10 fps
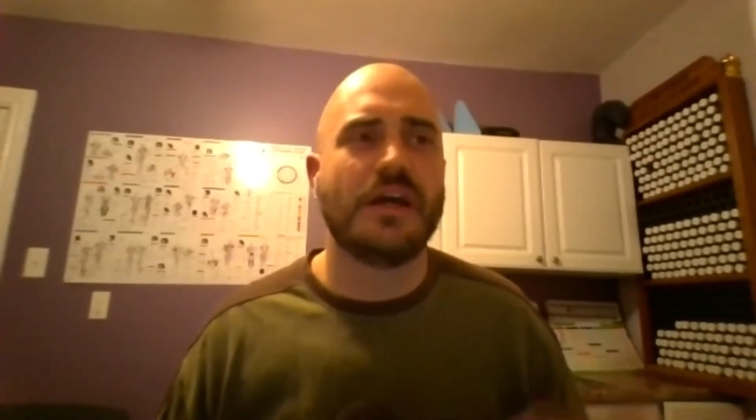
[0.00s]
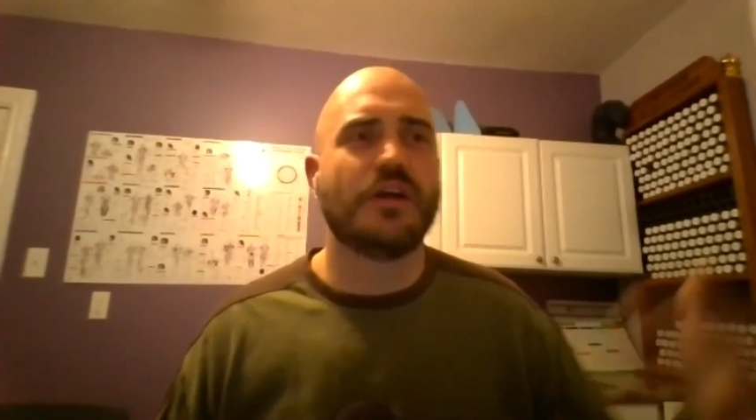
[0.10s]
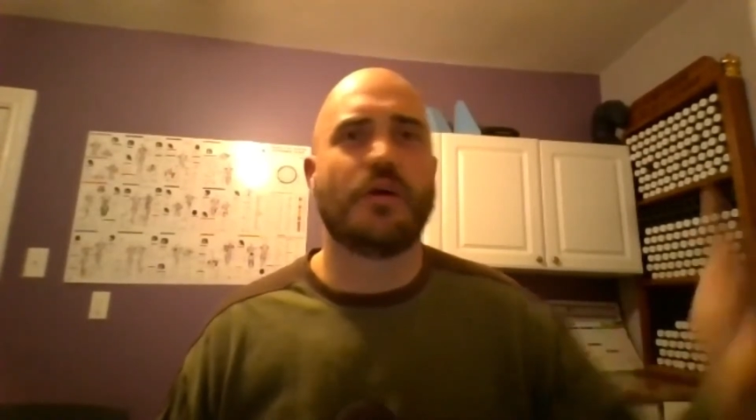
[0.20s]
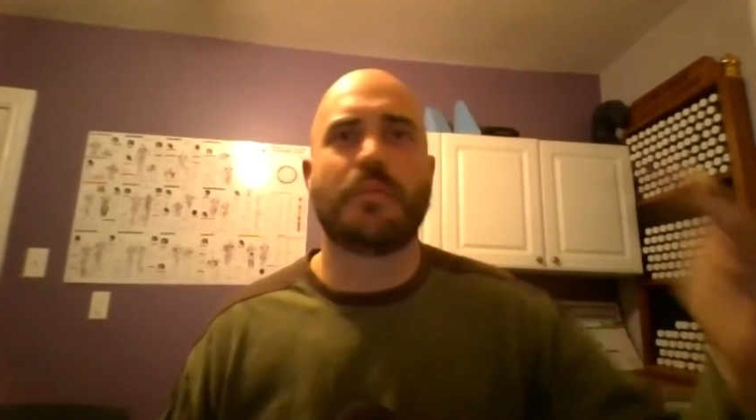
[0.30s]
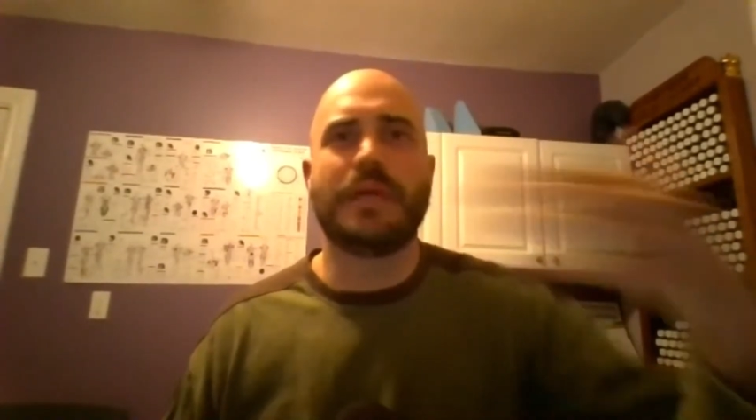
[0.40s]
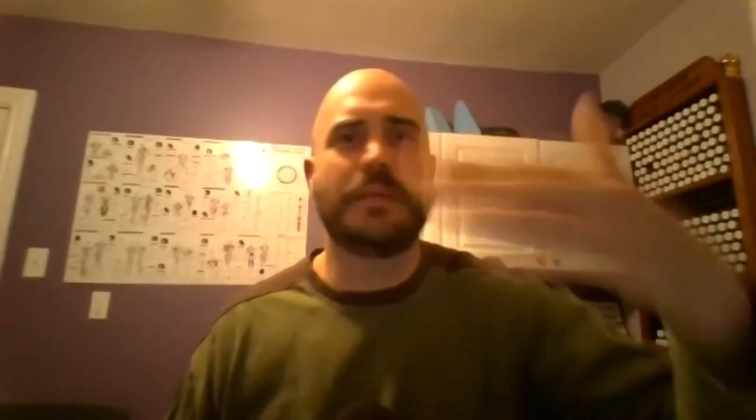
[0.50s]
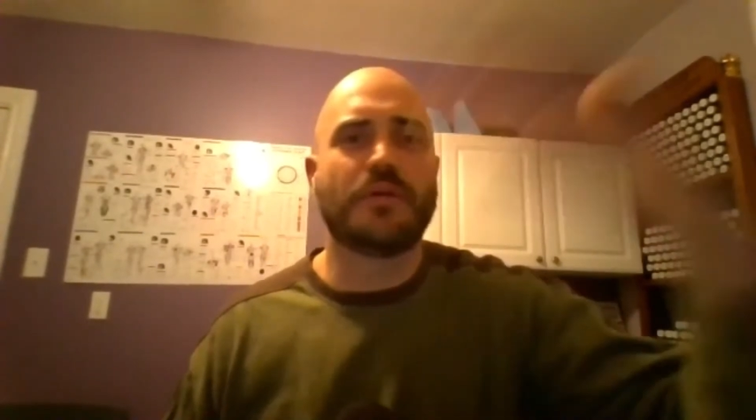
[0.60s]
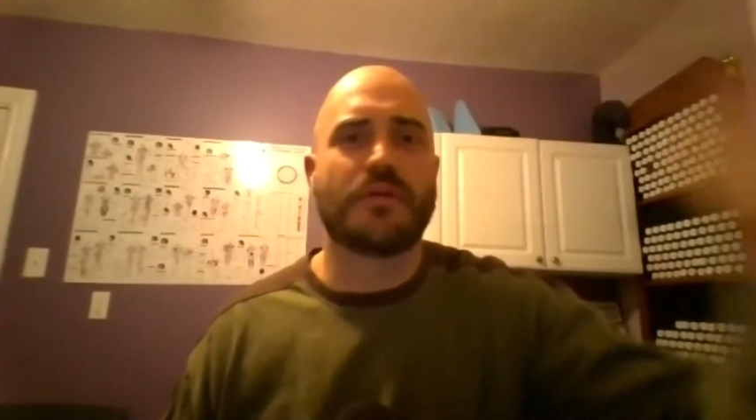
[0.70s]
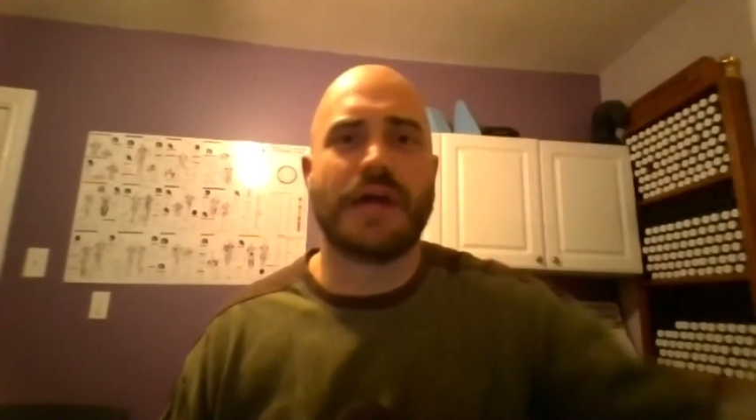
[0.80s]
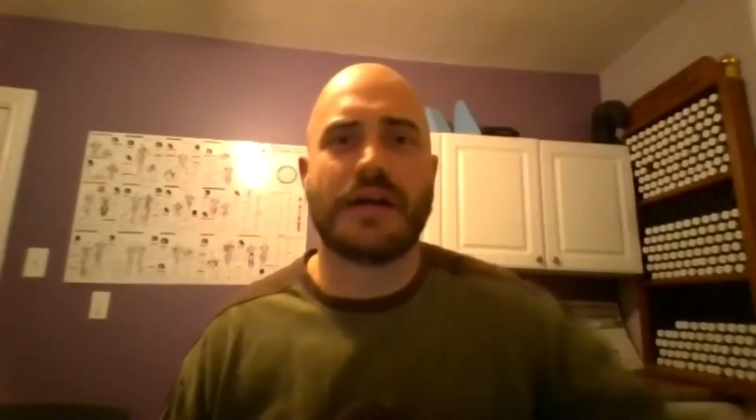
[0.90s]
you know people
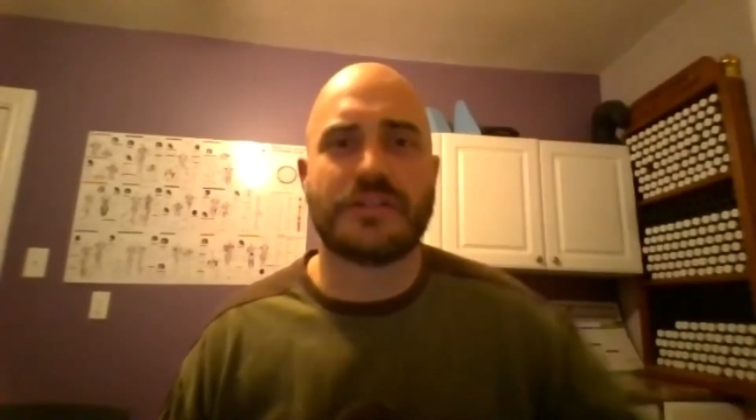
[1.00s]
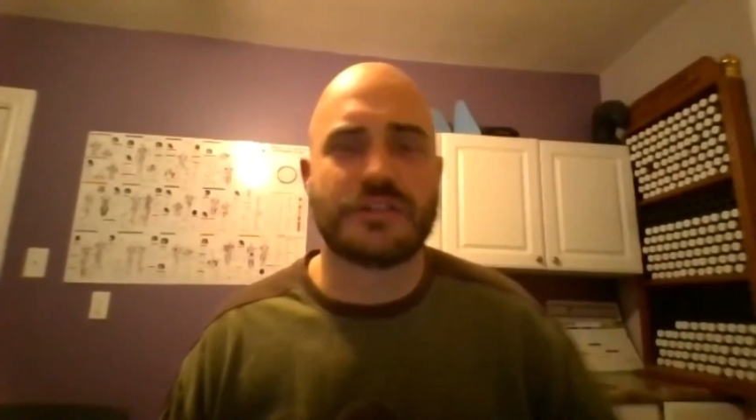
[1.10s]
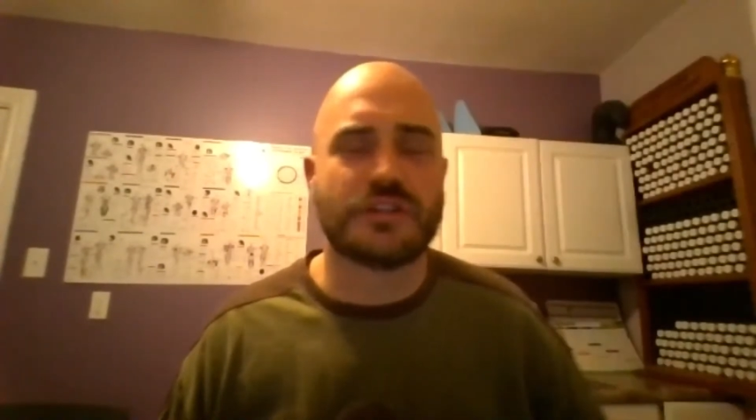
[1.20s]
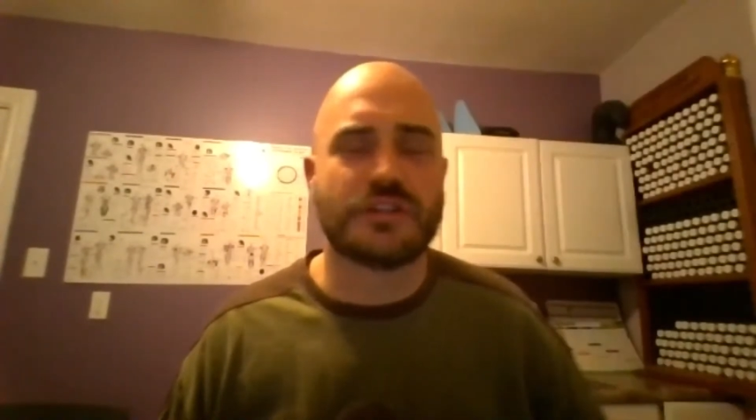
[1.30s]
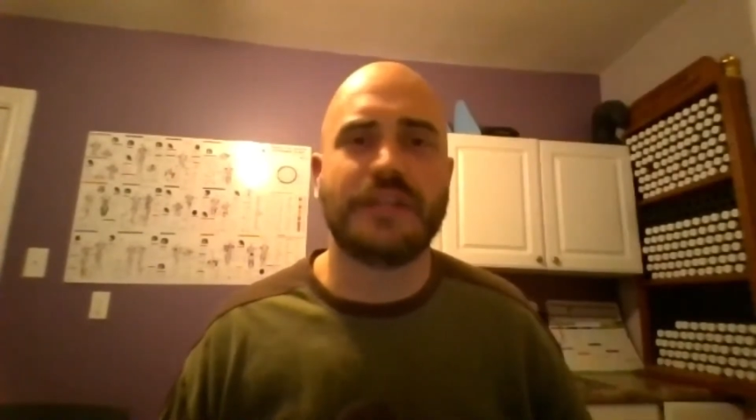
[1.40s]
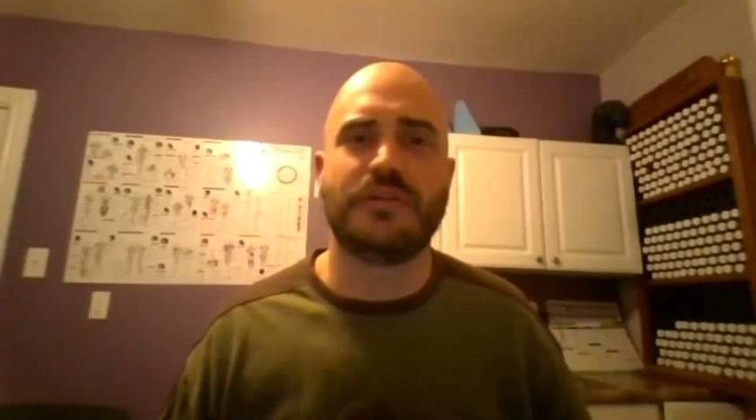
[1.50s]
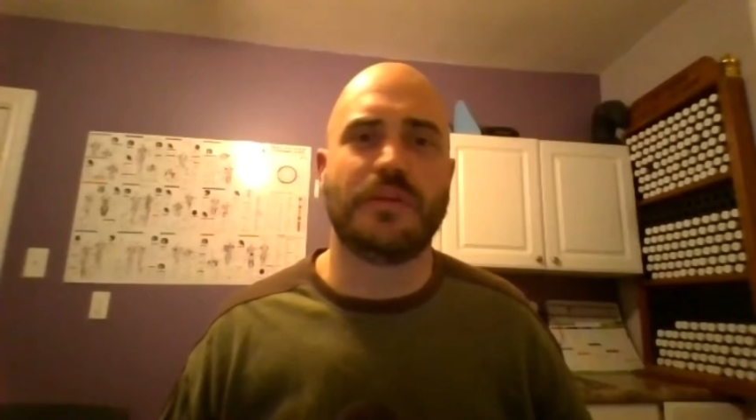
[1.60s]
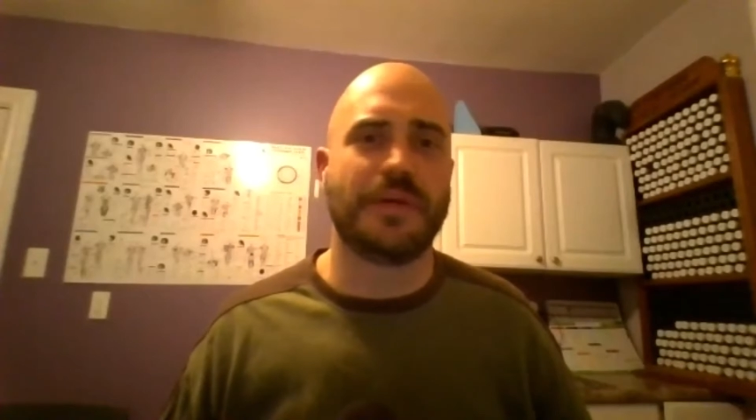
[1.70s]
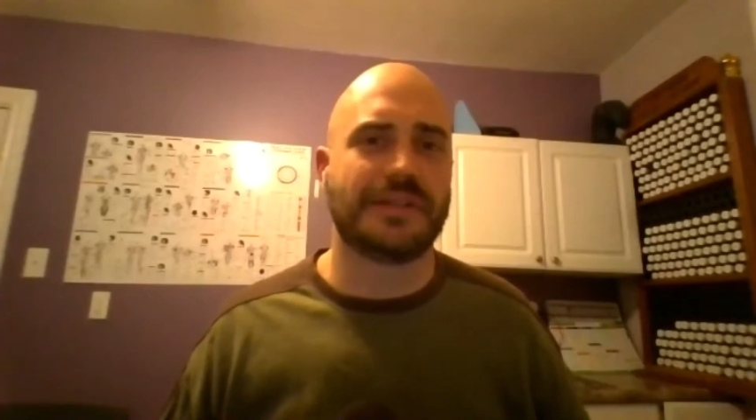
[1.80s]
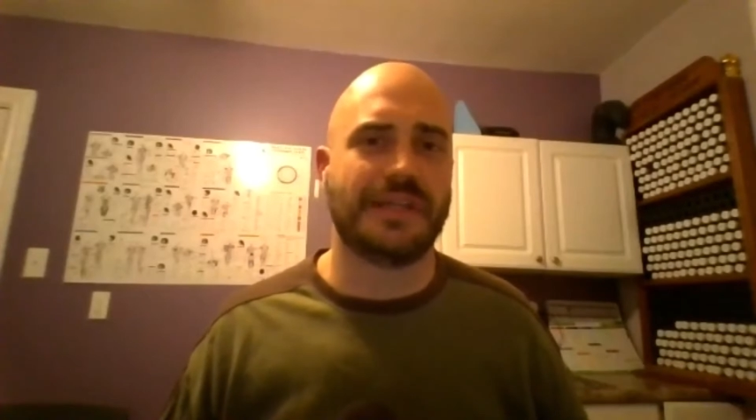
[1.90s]
around us are trying to do the
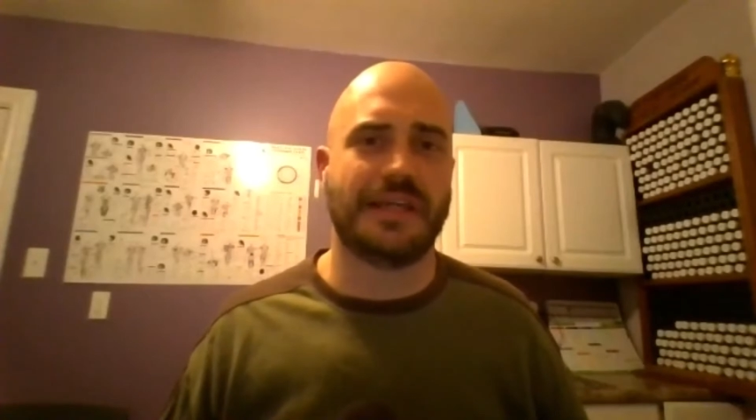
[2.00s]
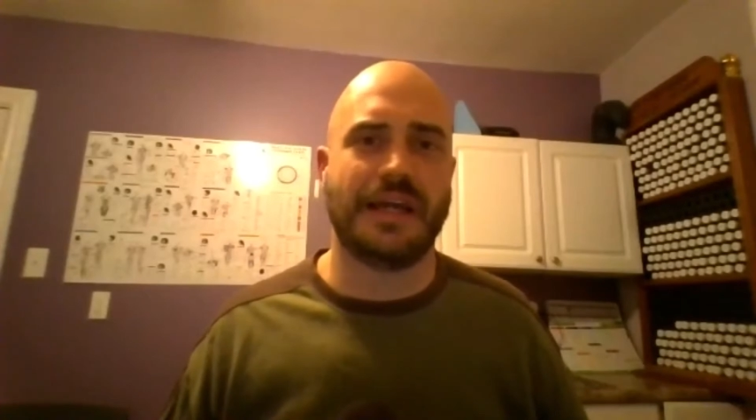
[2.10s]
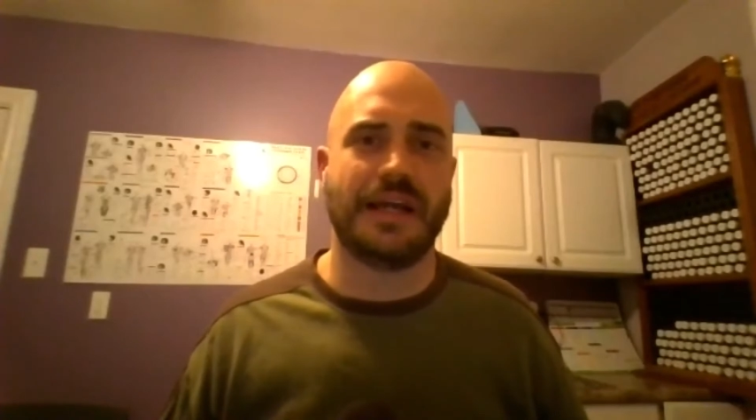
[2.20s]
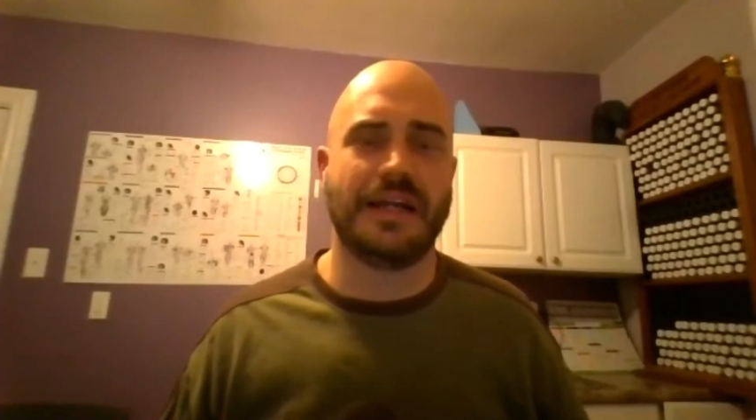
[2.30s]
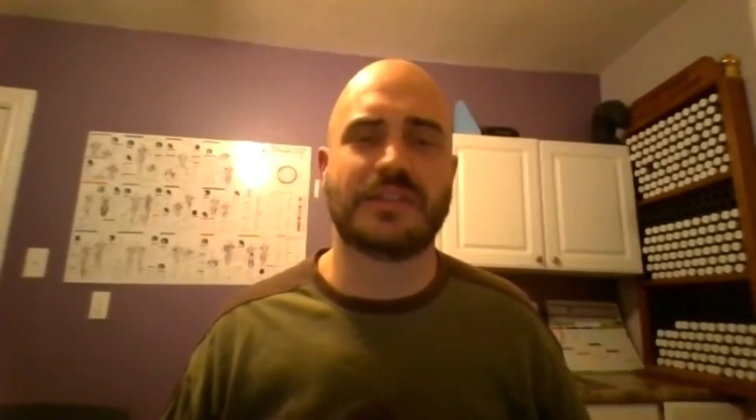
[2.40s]
best they can and